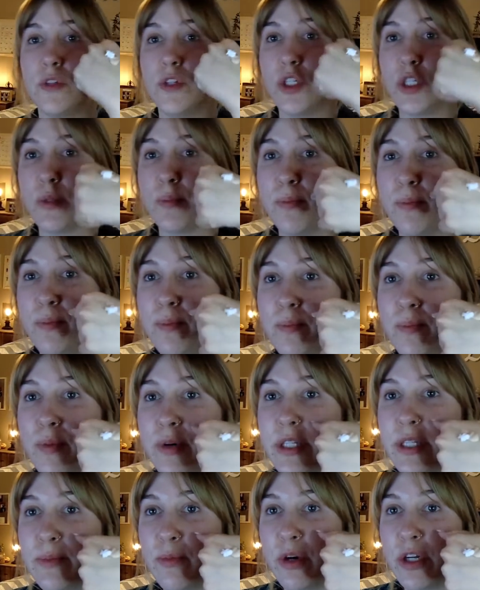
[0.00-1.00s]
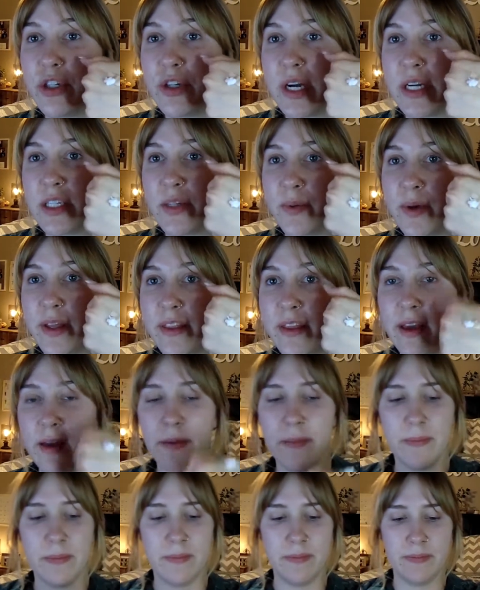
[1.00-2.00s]
You just put some moisturizer with
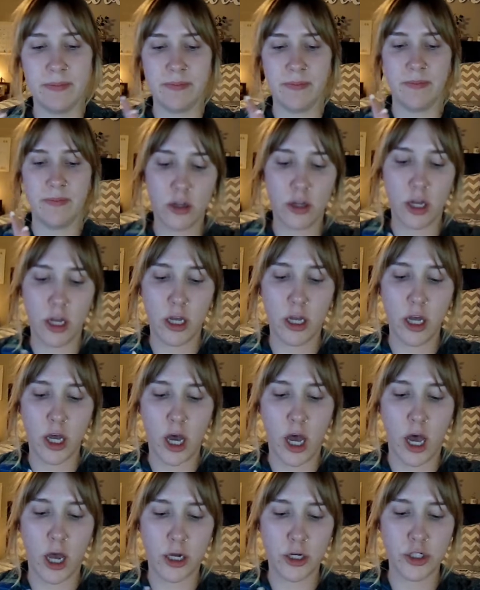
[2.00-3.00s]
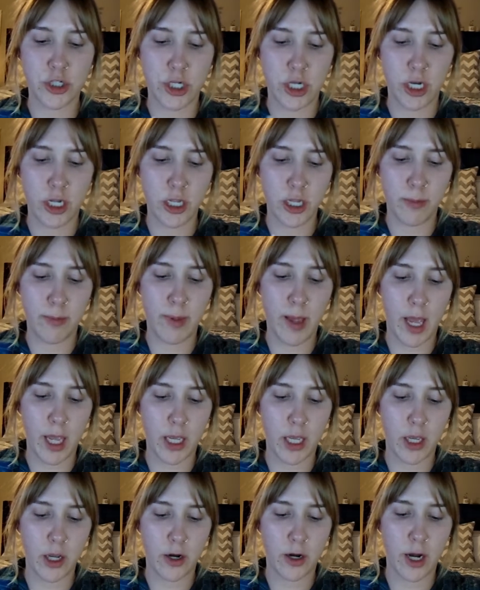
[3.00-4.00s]
it. A little concoction on the
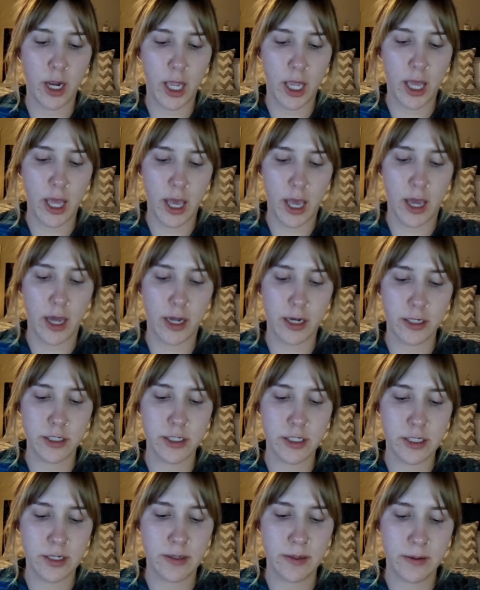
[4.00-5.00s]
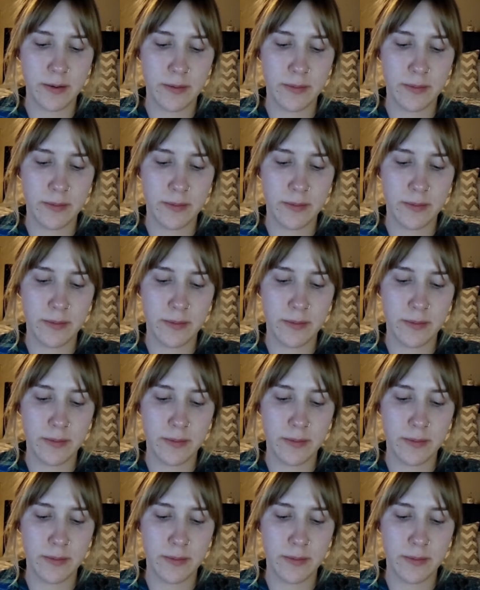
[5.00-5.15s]
back of your hand.